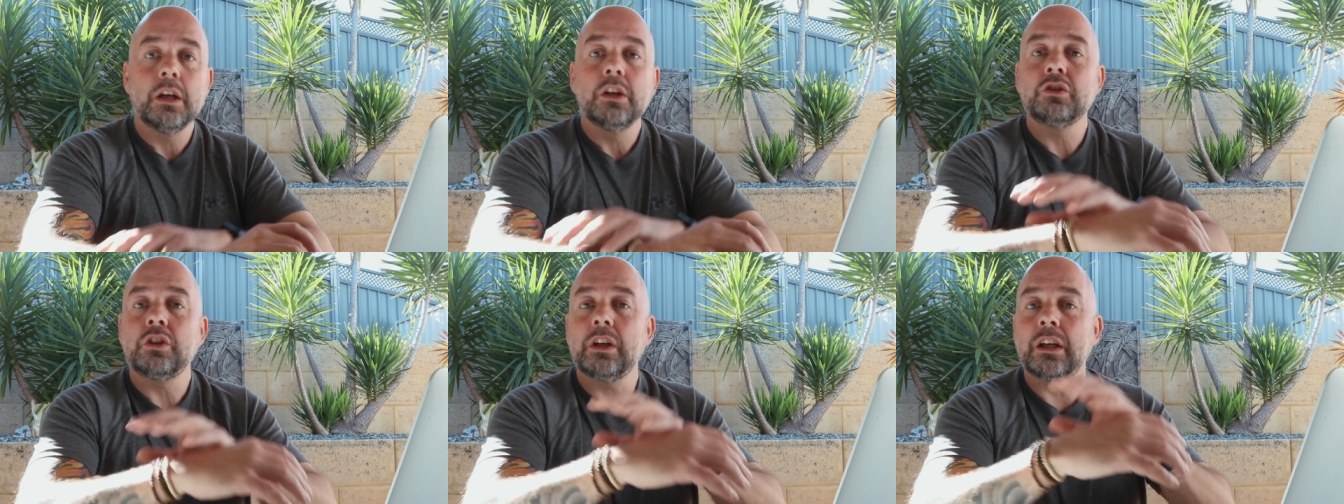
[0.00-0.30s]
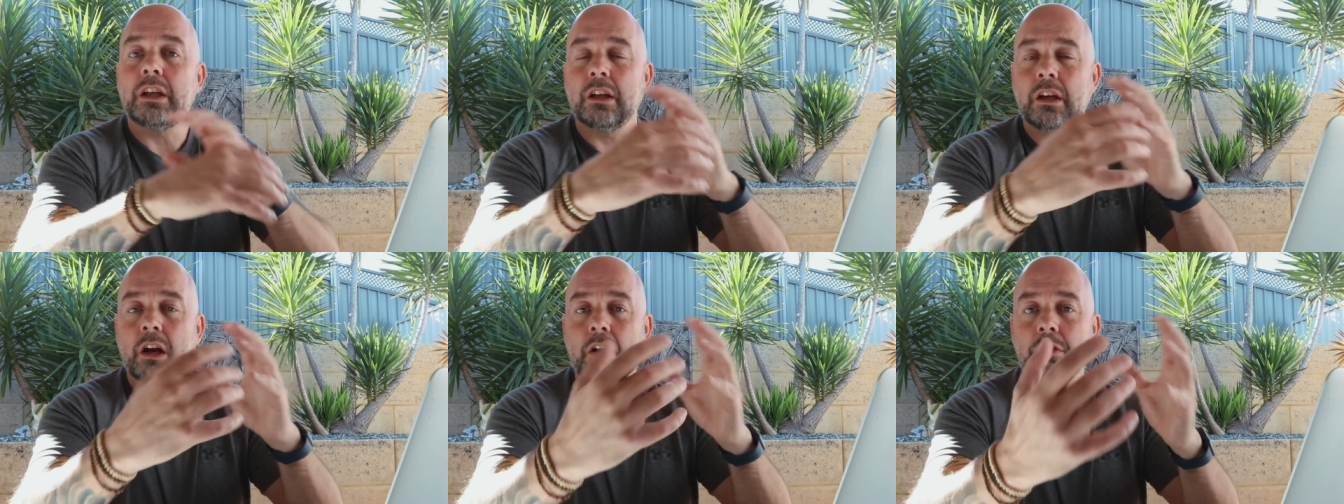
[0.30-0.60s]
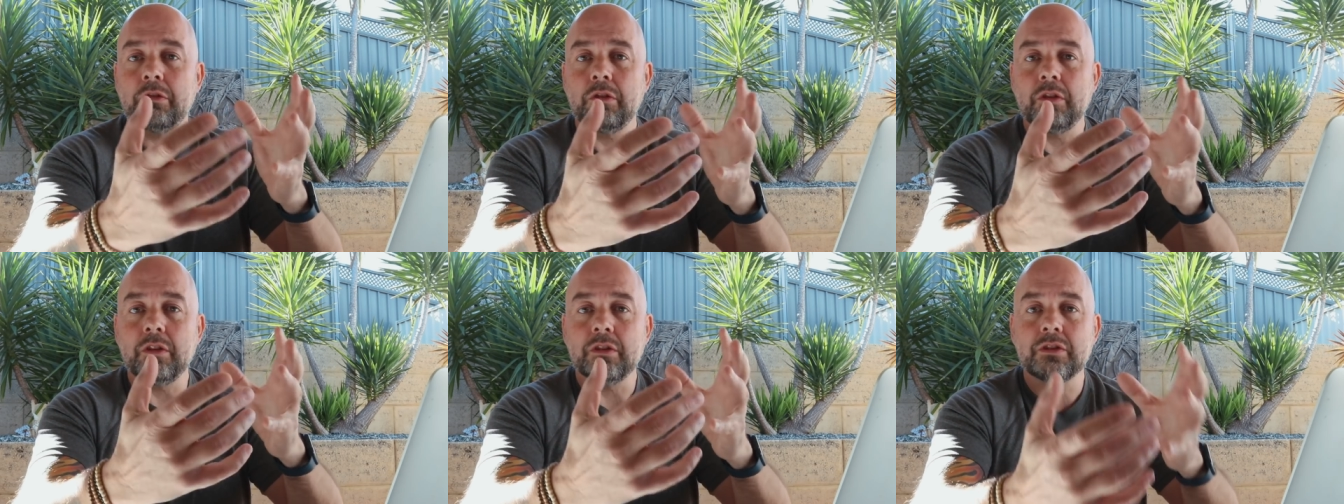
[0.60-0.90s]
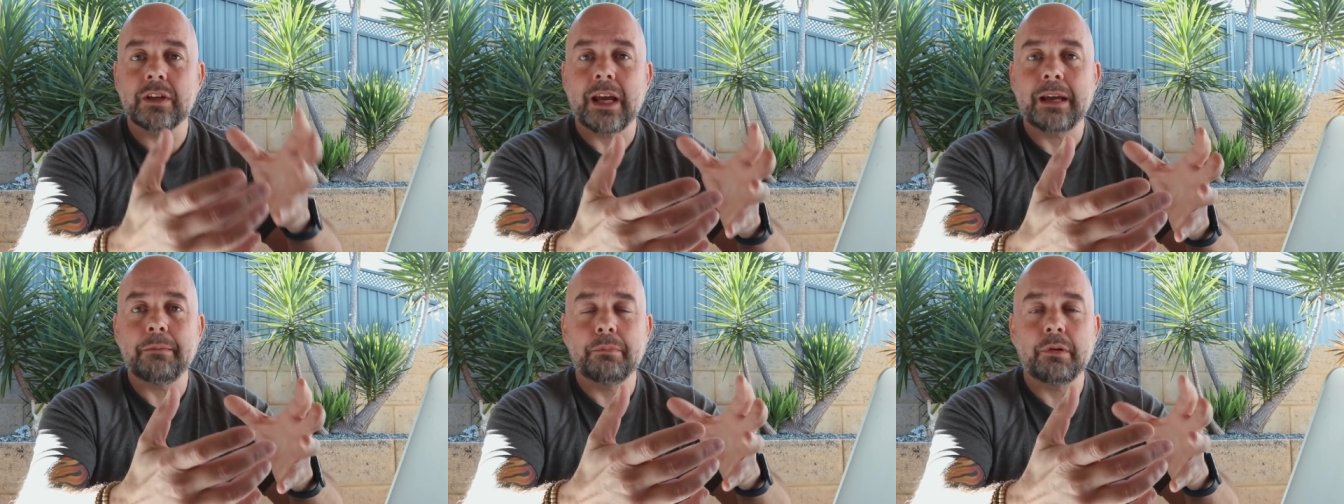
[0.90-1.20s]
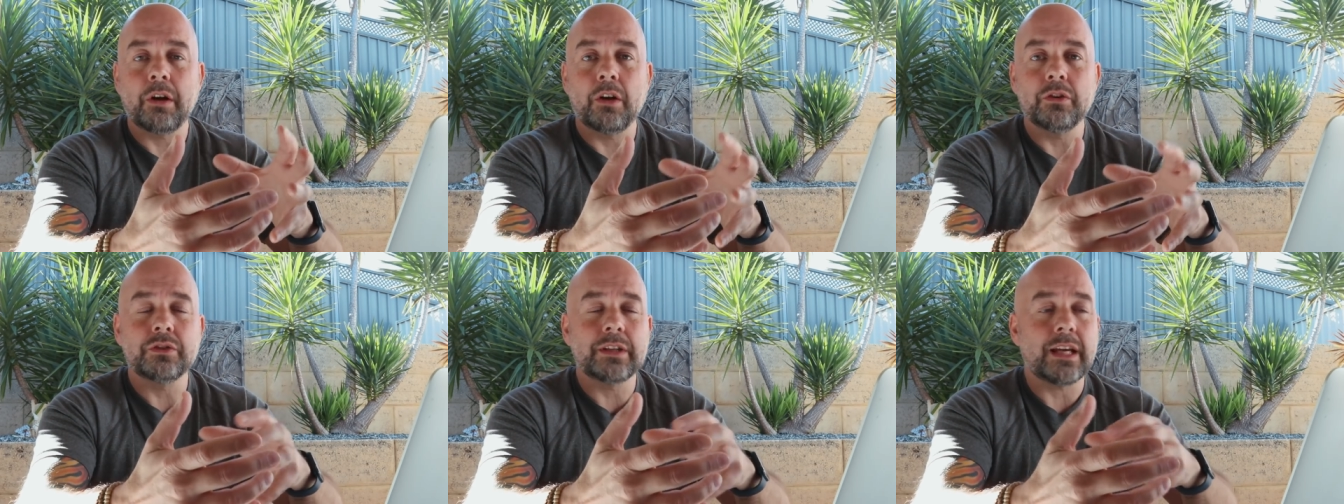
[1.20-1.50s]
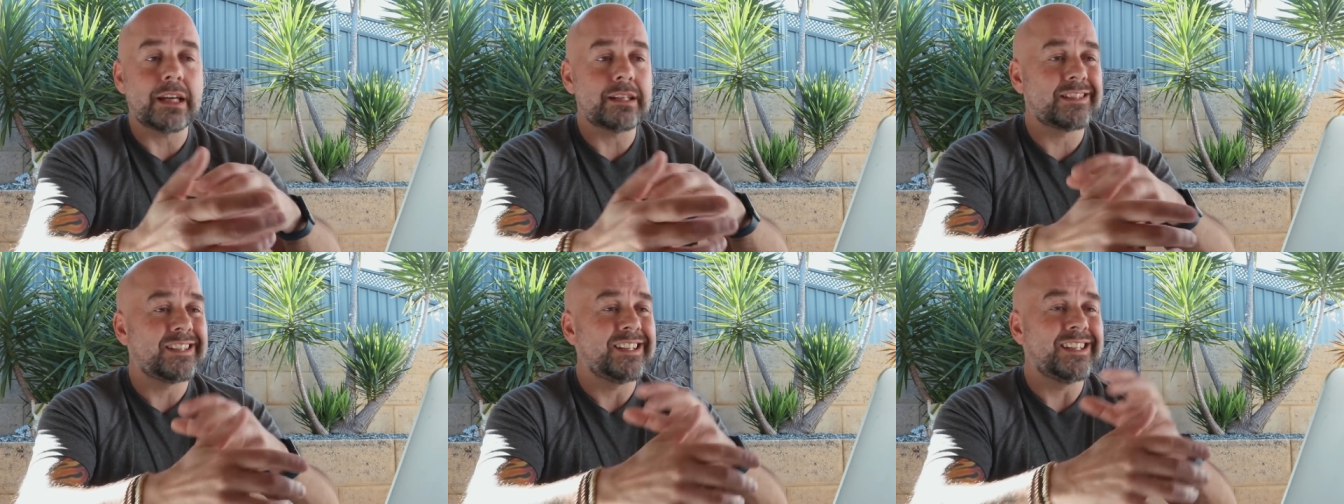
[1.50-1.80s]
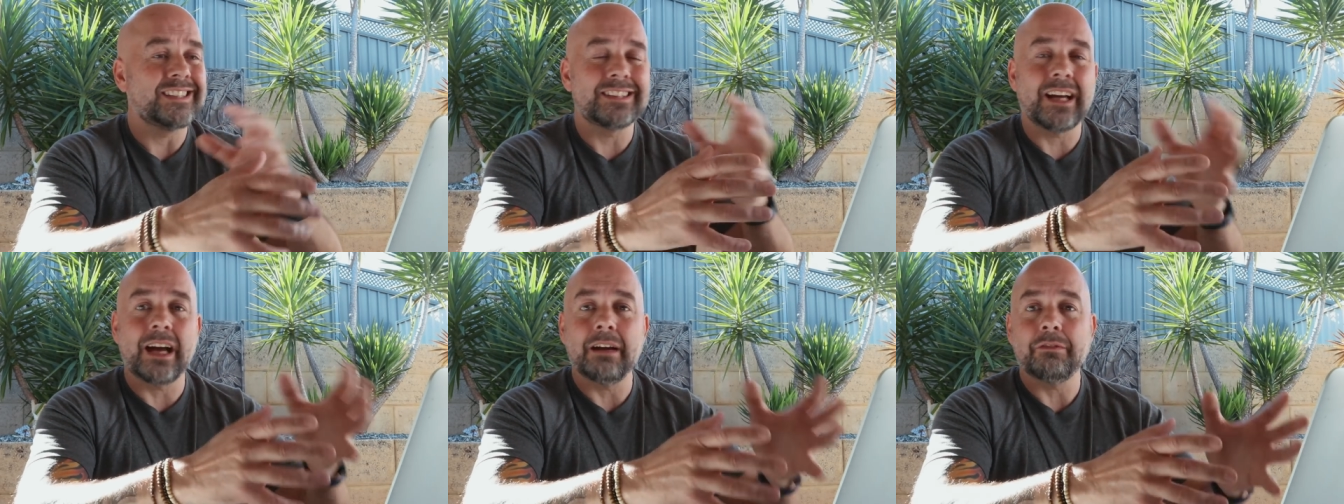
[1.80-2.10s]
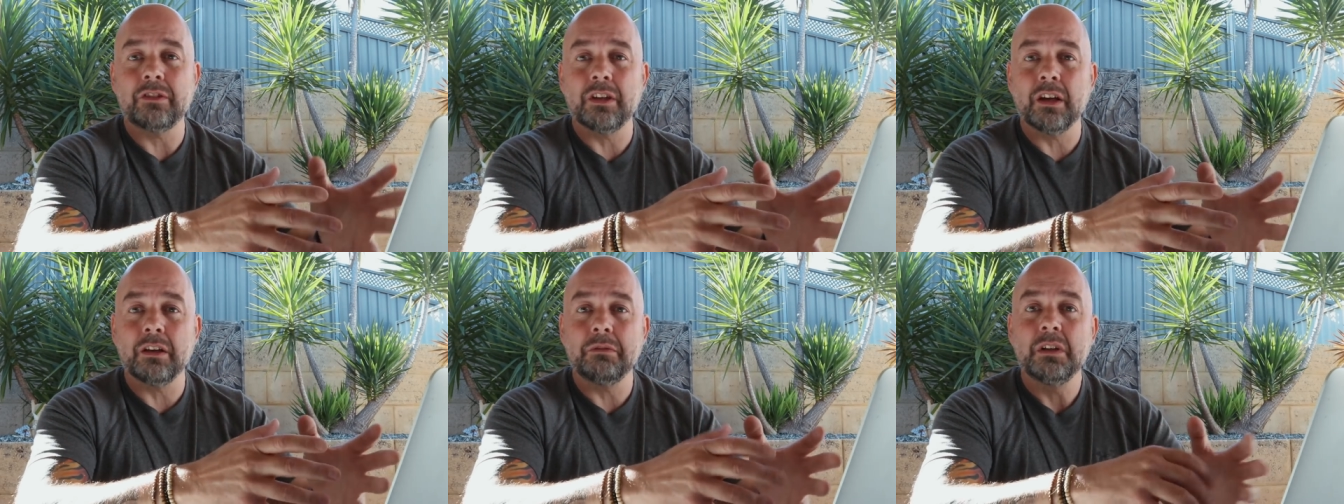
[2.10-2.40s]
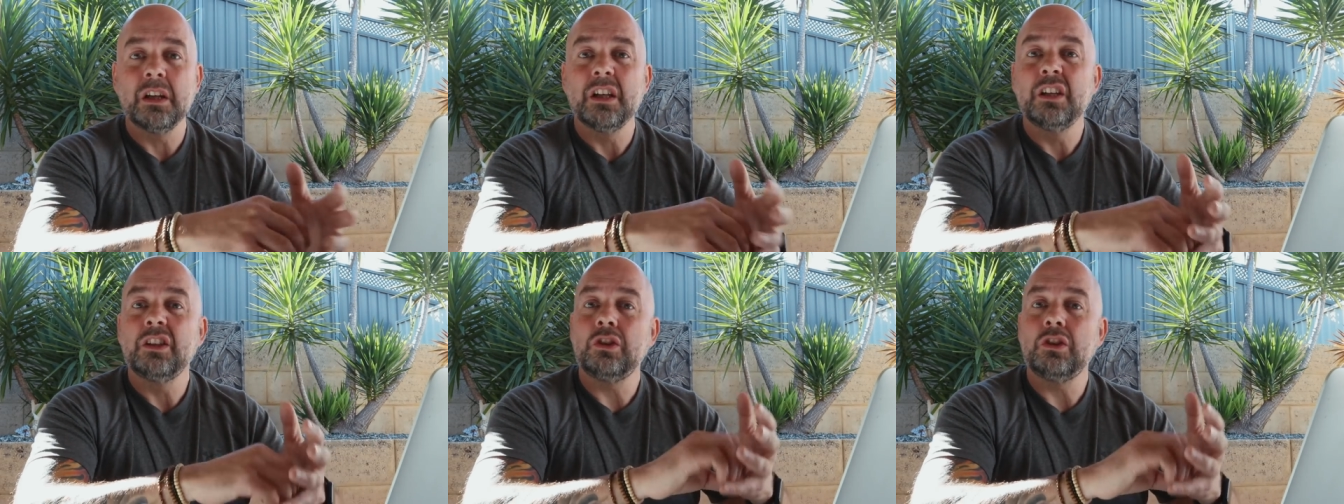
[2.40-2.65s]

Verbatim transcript: So you can go through the same process as I've done,